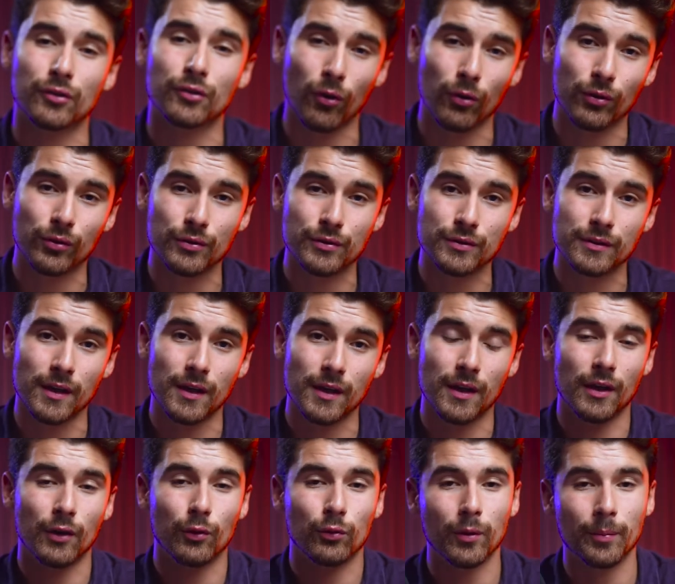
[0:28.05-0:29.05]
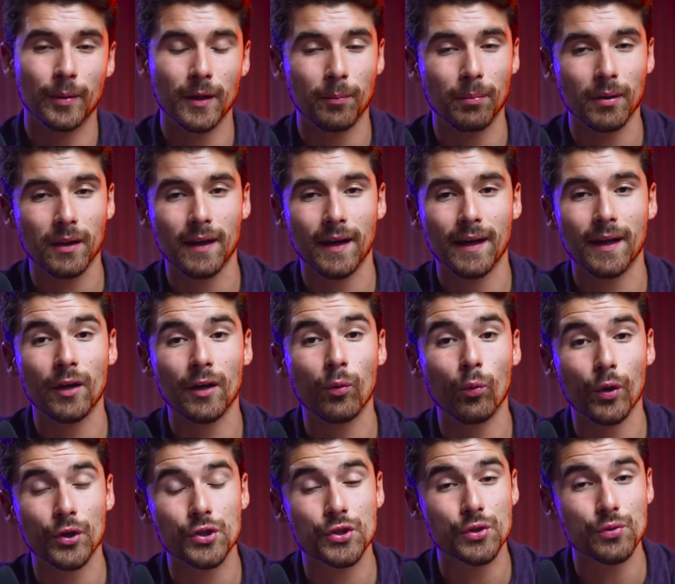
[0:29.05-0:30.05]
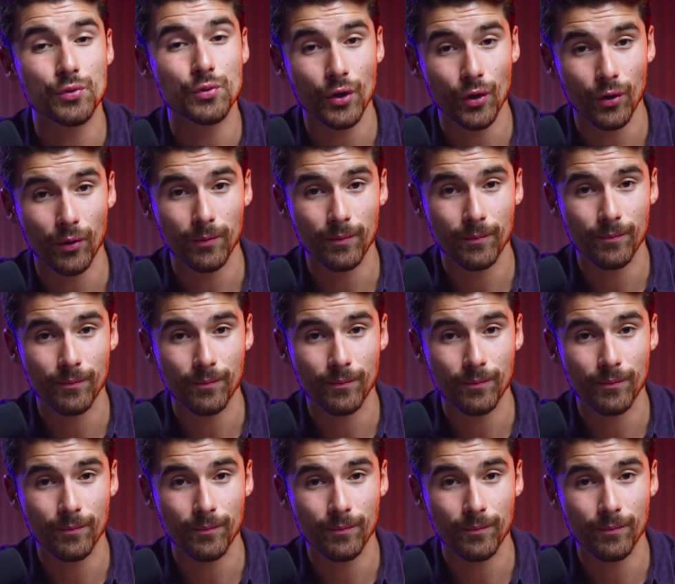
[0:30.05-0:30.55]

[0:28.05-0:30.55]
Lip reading: dollars will be applying what you know.